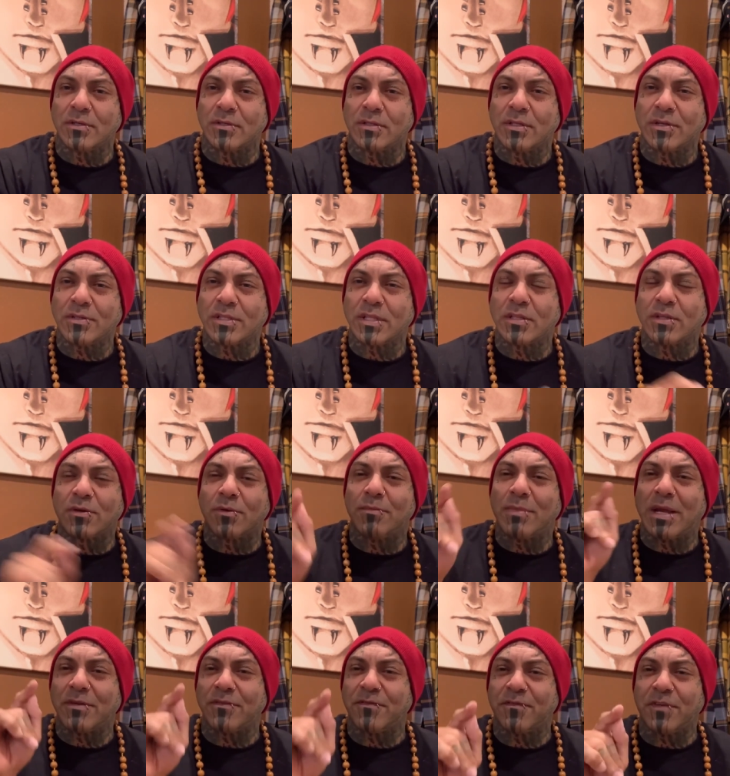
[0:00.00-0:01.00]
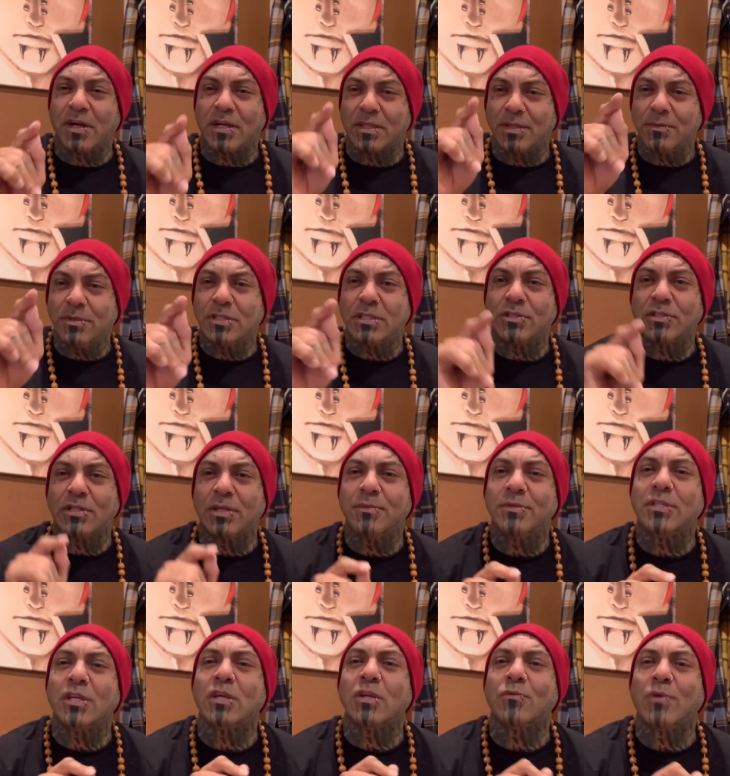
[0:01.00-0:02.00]
There's a little mind. Let
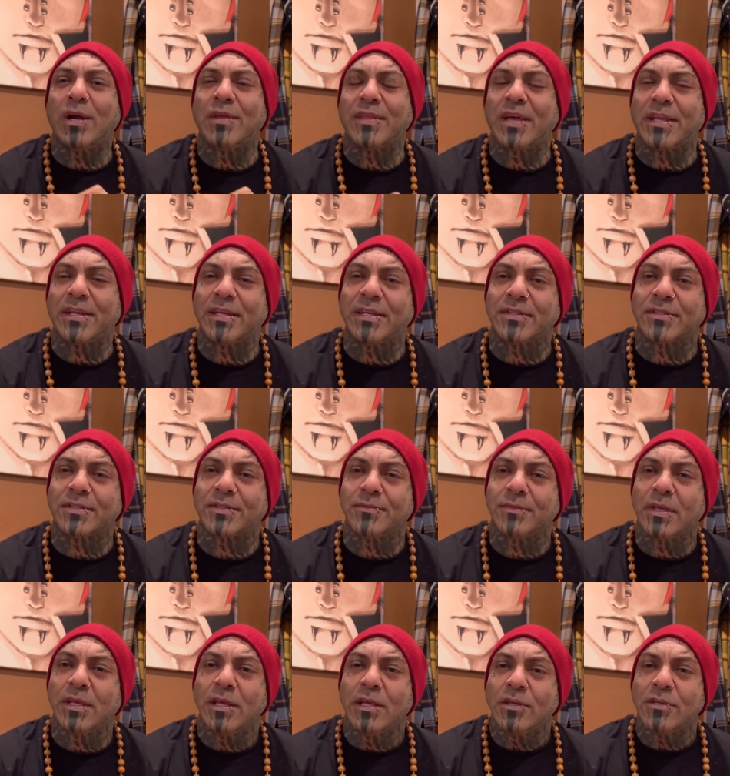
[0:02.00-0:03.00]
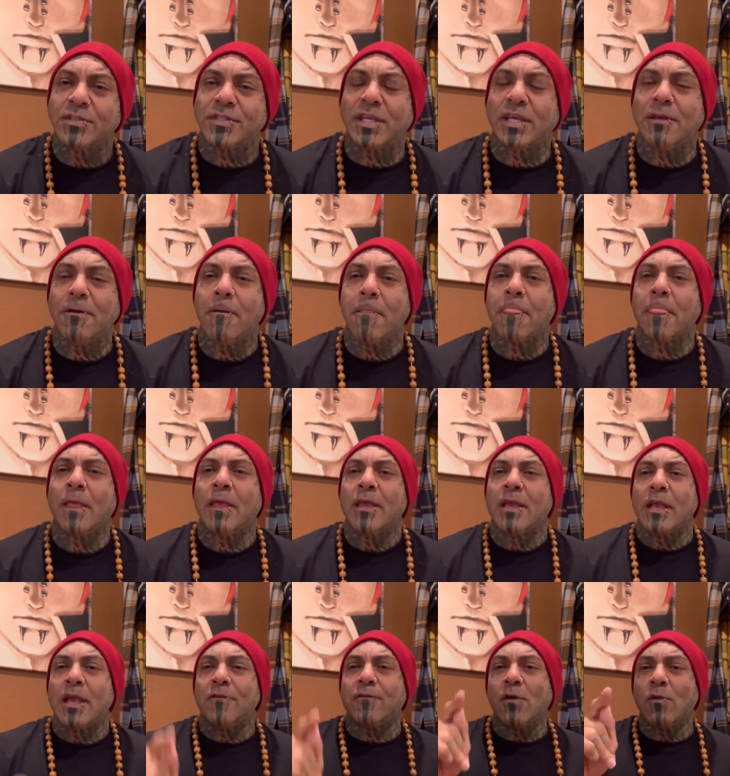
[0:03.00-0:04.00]
me tell you why that is. You see,
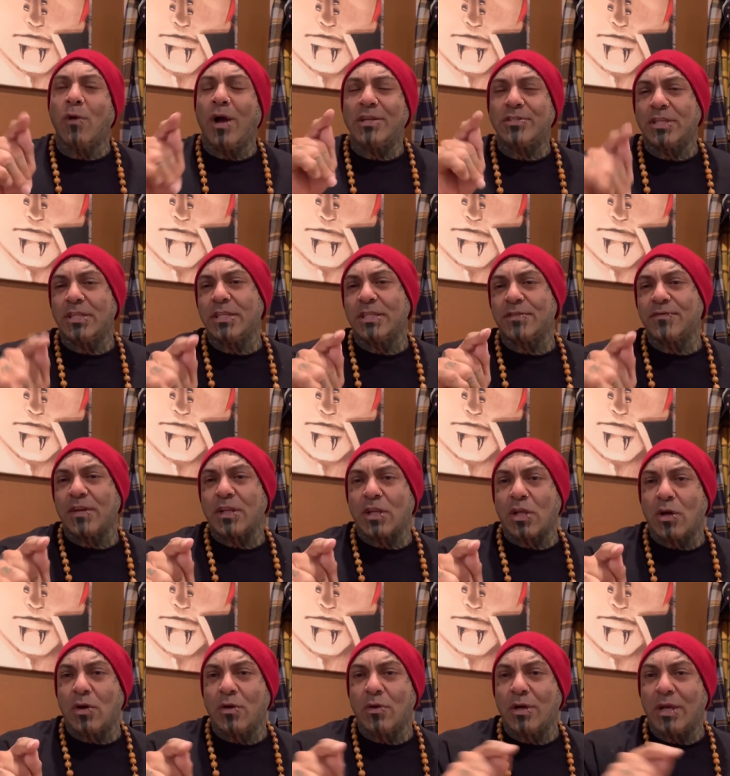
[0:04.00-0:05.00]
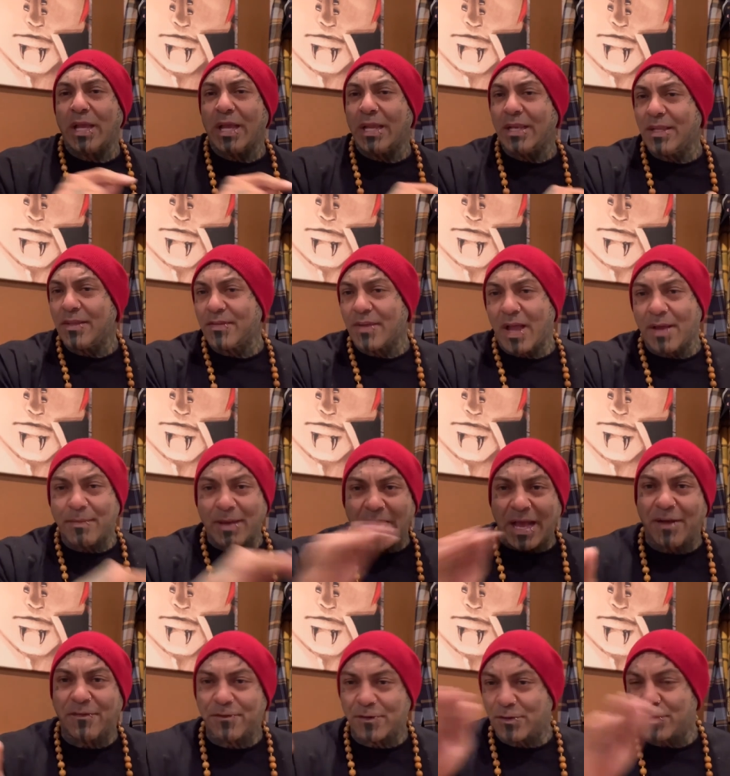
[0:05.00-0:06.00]
if you're watching this video anytime
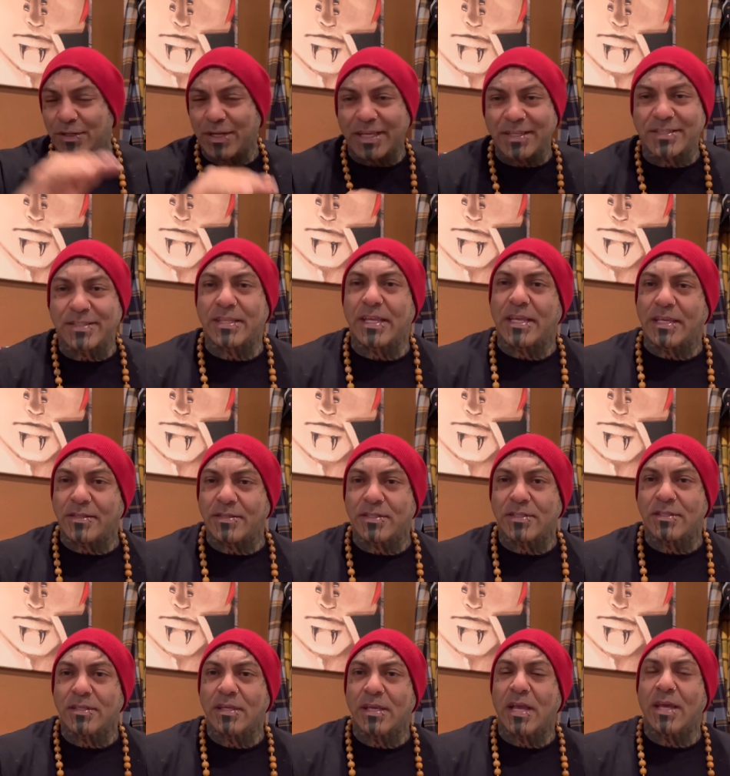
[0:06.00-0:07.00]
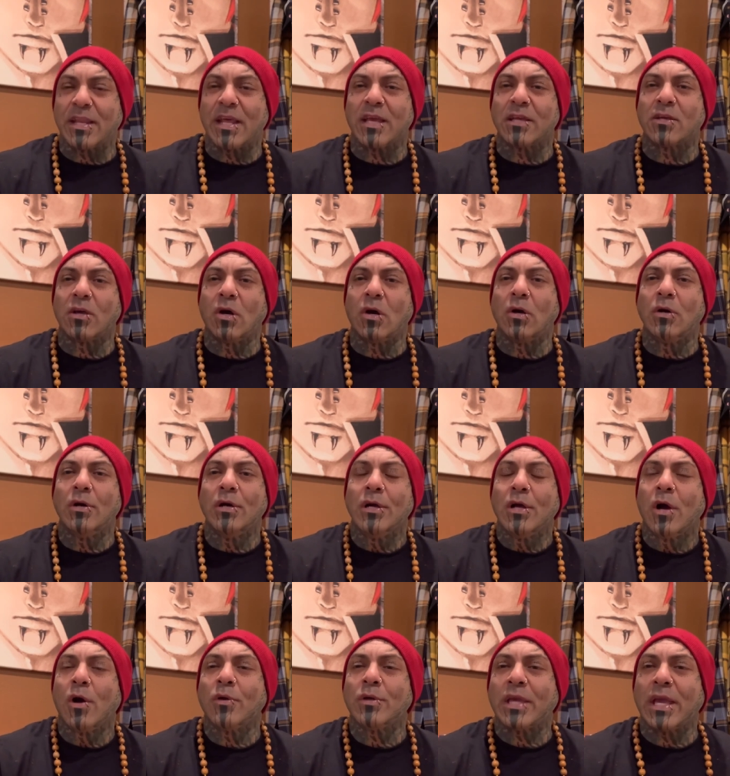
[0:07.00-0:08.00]
after today's date, and I go,
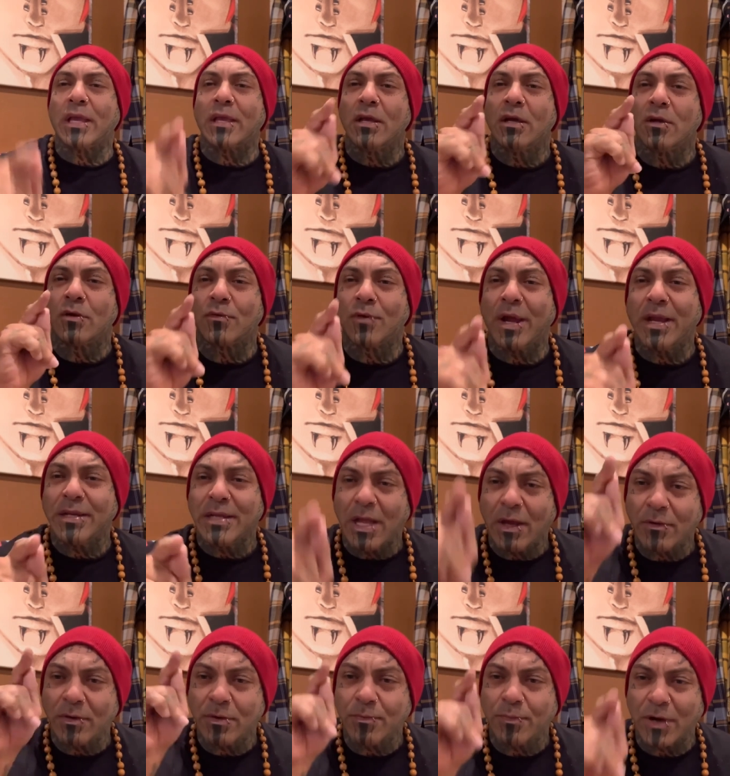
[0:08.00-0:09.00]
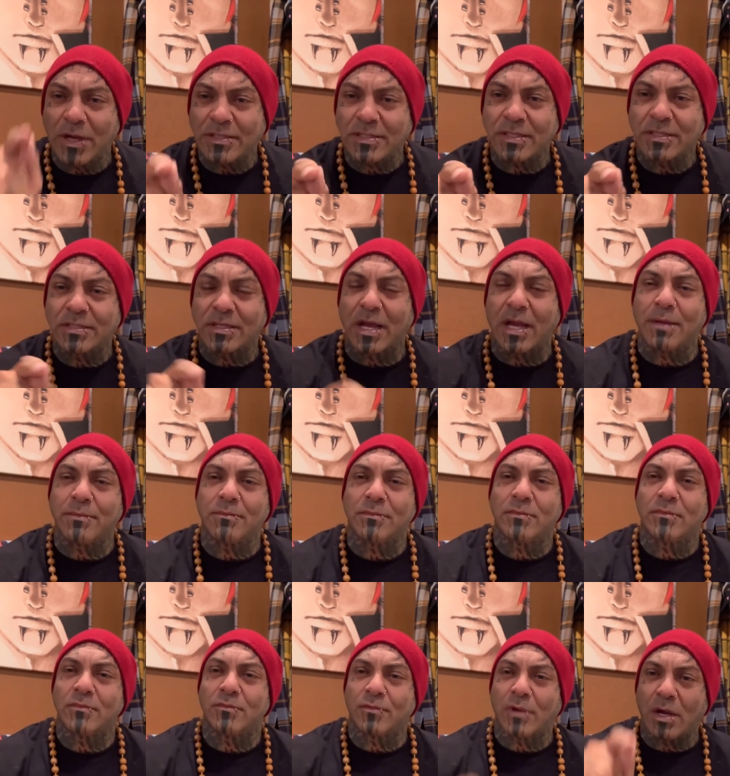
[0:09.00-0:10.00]
okay, right now in present time,
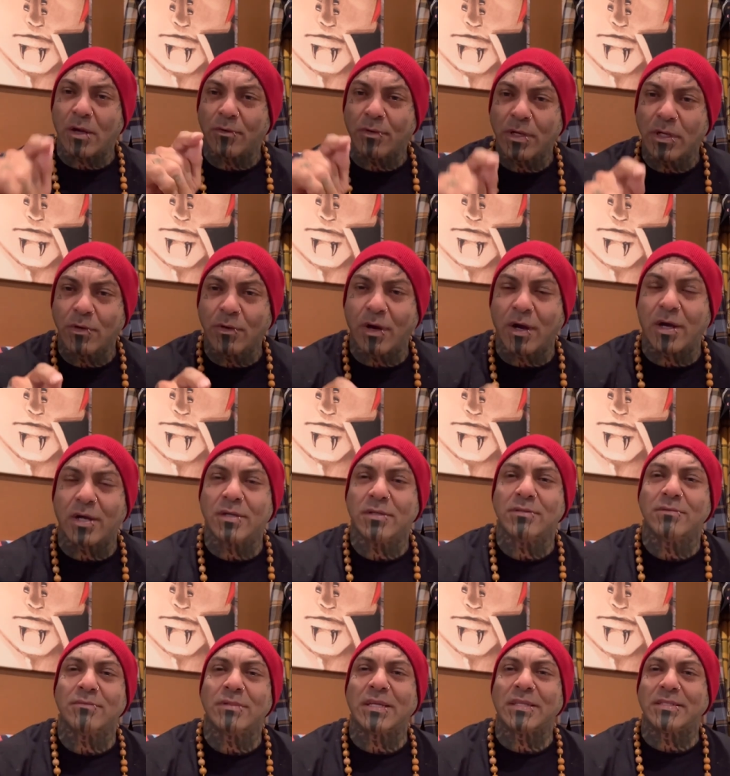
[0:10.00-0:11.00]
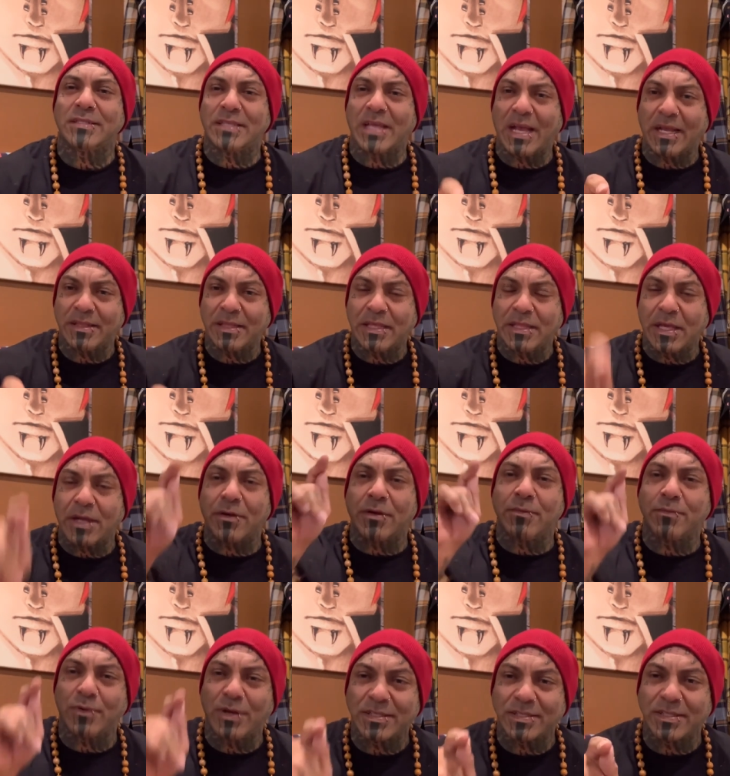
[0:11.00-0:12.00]
right where you are, exactly there
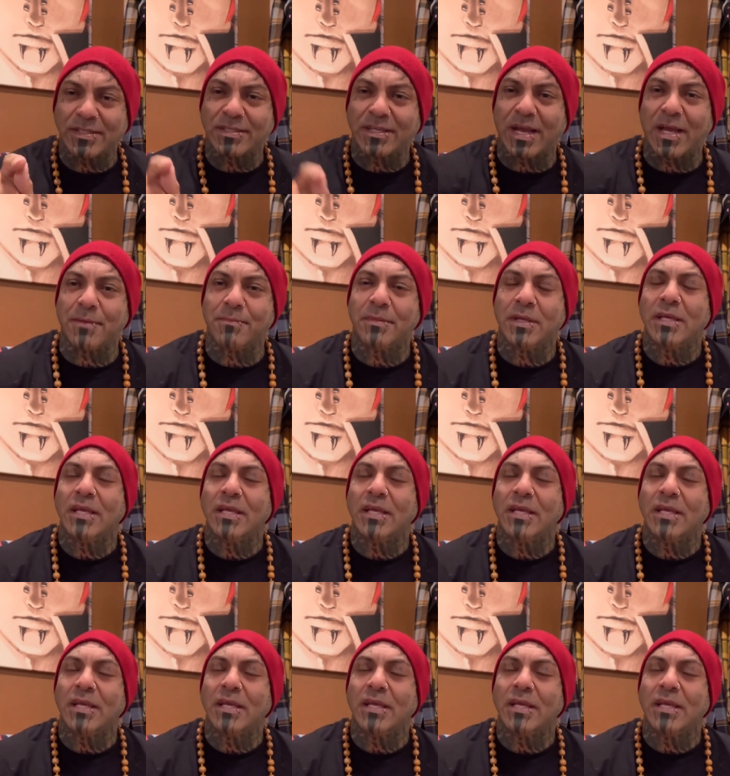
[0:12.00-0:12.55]
in present time.